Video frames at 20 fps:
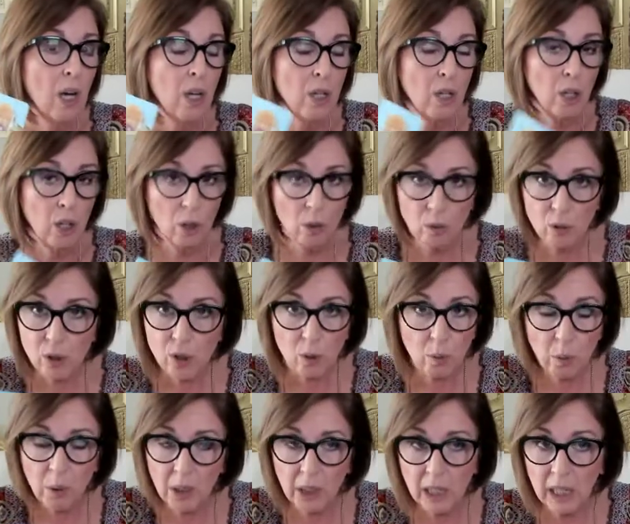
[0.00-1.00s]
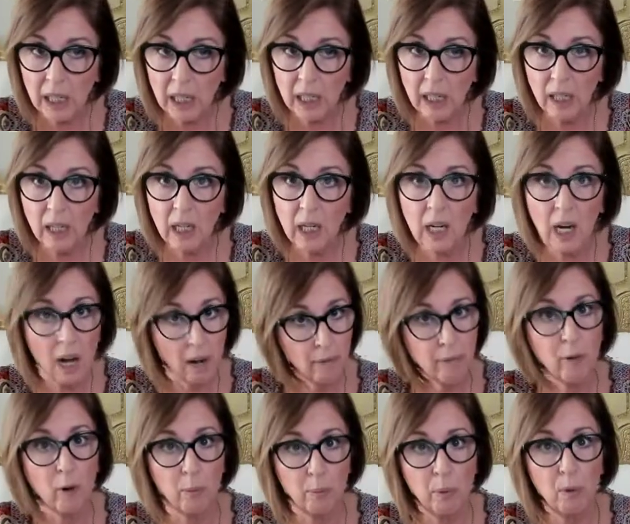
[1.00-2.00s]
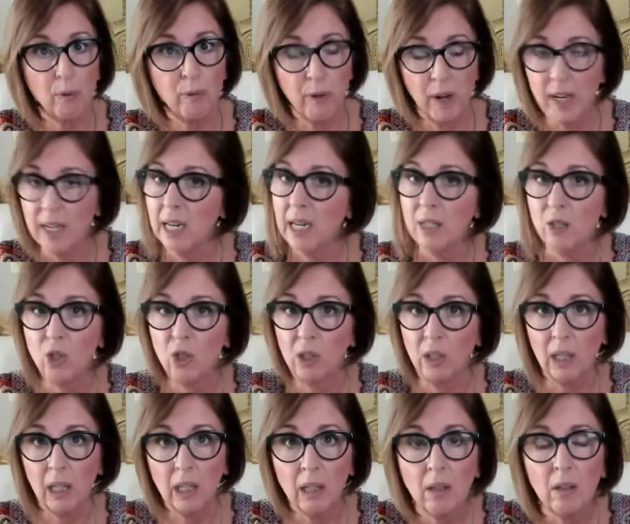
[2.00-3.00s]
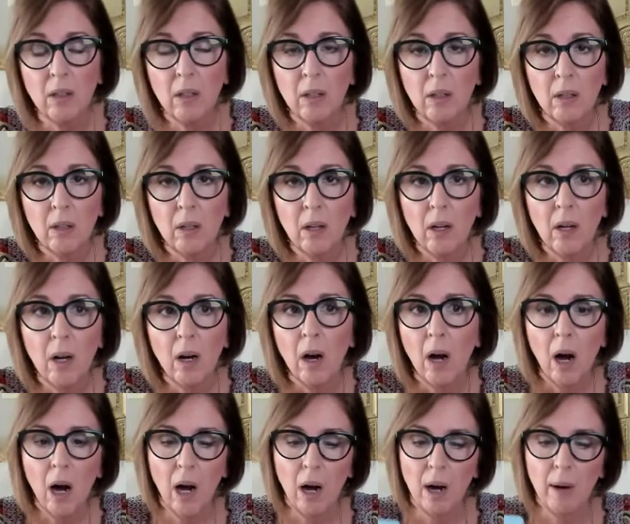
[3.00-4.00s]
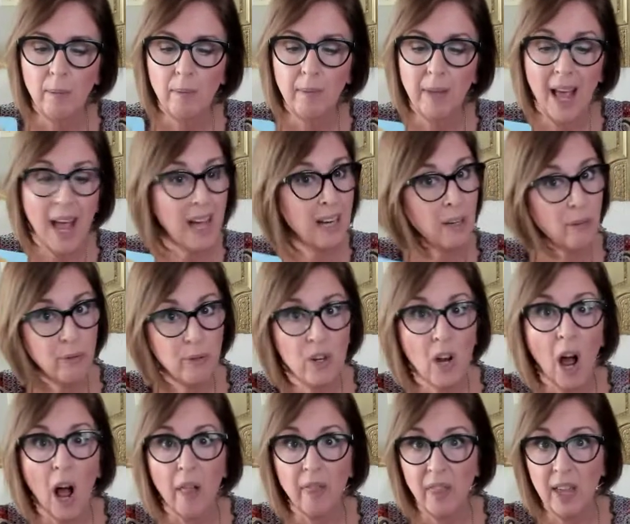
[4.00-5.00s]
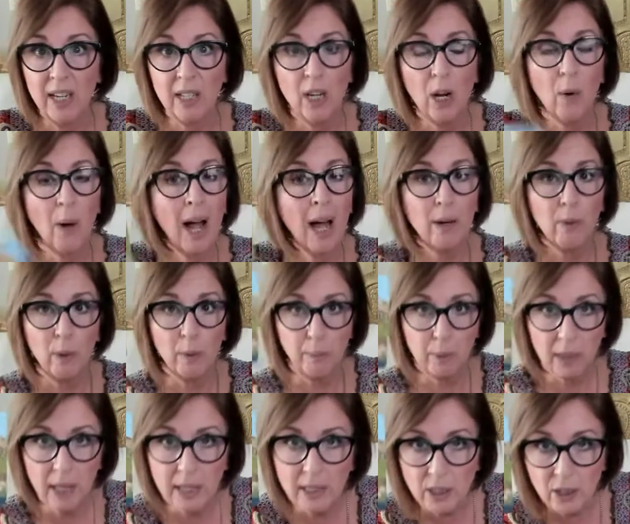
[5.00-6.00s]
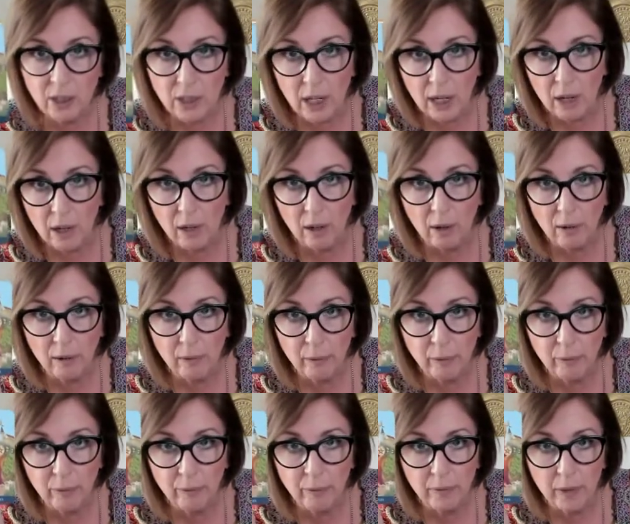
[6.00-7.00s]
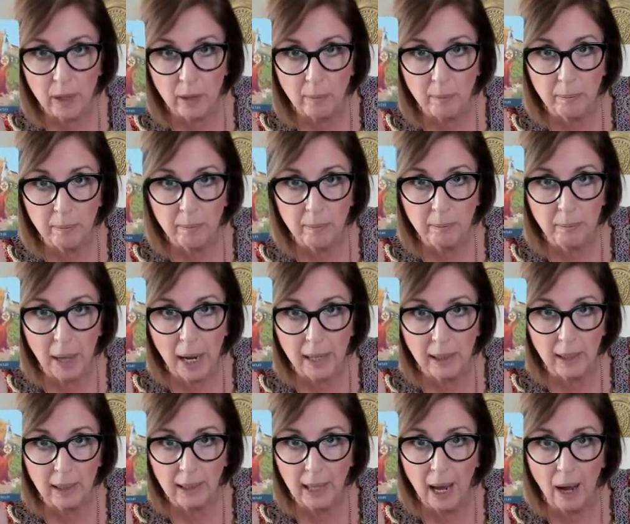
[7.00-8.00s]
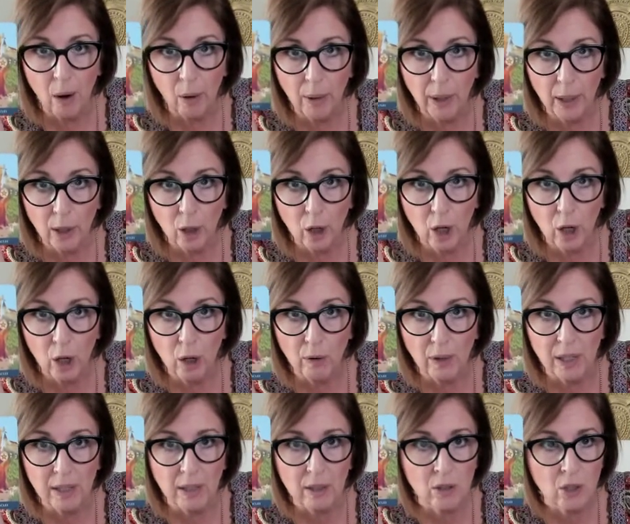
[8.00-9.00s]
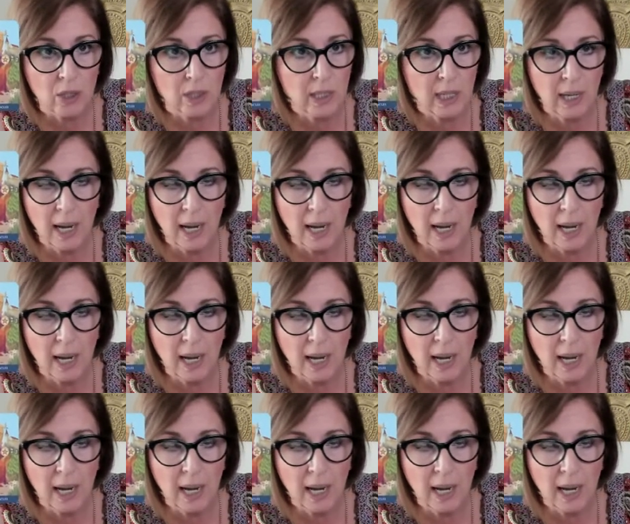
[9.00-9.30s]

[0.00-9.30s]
usually comfortable financially. And if not, they know how to replenish their bank account in a hurry. They're just